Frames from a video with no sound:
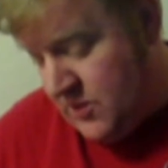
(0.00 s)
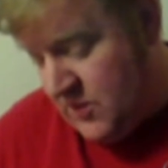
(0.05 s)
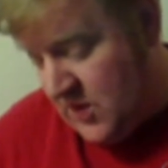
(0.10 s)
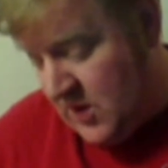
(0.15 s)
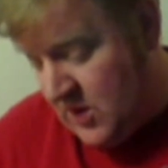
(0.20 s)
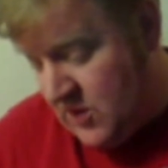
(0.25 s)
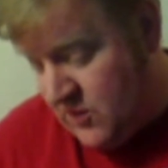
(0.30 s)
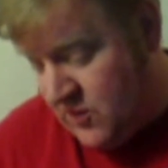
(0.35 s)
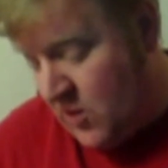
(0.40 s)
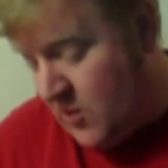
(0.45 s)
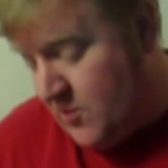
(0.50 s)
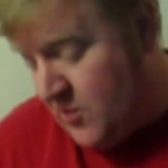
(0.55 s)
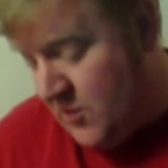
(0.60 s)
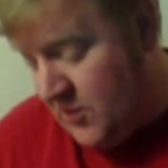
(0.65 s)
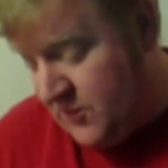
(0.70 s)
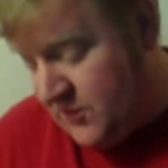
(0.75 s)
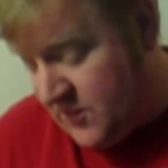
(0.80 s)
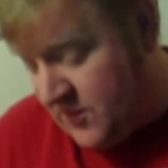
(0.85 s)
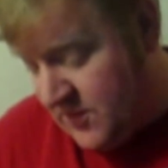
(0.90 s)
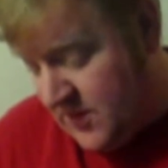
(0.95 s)
he's got a
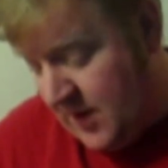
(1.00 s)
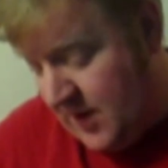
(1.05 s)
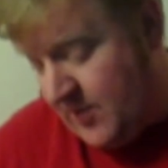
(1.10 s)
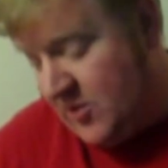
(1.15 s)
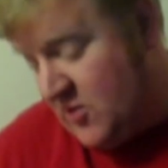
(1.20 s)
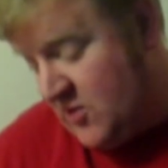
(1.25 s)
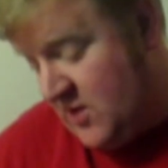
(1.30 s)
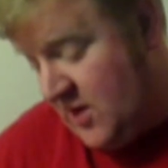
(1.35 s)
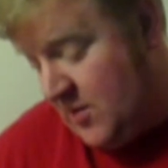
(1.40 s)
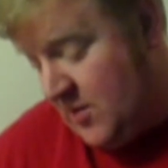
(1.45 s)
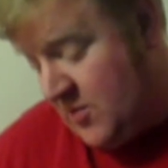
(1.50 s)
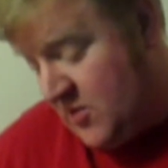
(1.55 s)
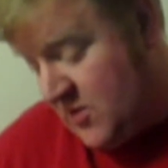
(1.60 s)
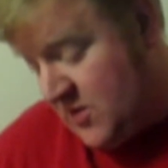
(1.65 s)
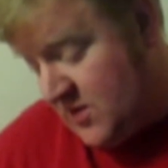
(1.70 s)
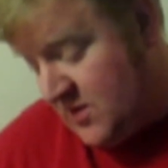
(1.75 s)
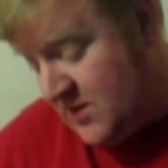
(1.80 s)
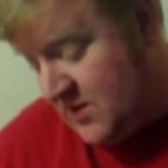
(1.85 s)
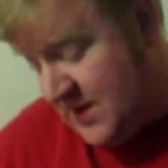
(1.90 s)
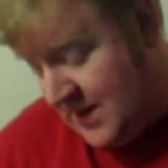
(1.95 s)
Stormbolter,
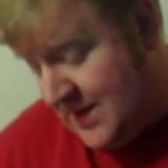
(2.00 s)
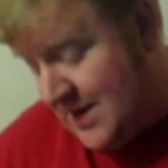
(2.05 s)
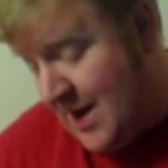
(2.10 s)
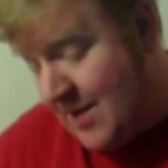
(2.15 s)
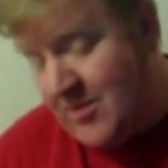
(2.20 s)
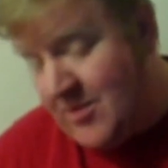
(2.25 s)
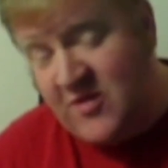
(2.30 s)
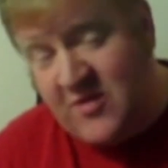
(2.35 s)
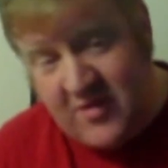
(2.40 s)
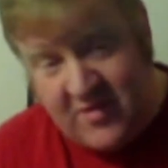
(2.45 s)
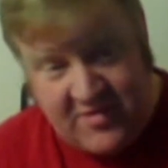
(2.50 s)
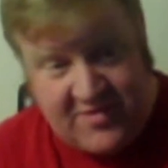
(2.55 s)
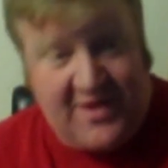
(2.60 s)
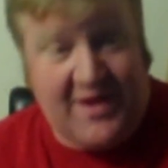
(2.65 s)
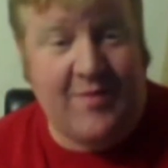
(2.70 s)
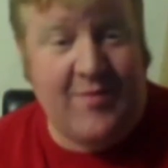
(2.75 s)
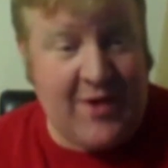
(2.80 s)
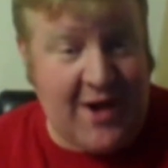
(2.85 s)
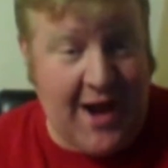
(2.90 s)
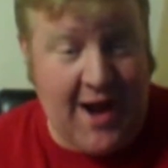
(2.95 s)
Nemesis
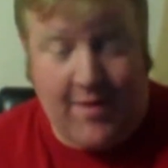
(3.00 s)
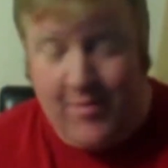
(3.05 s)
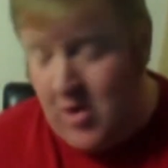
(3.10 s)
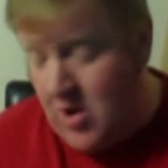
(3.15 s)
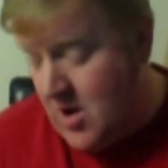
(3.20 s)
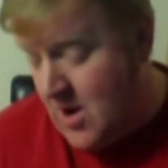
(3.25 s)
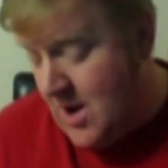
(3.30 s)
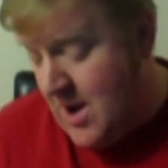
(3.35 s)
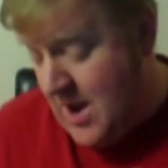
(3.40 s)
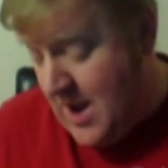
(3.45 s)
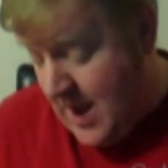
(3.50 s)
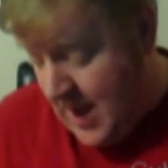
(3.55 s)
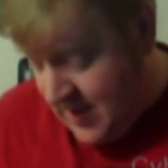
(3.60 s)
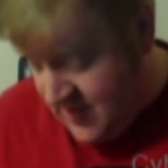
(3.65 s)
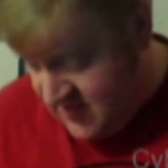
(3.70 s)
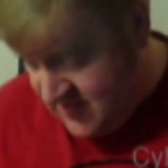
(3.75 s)
Demon Hammer, and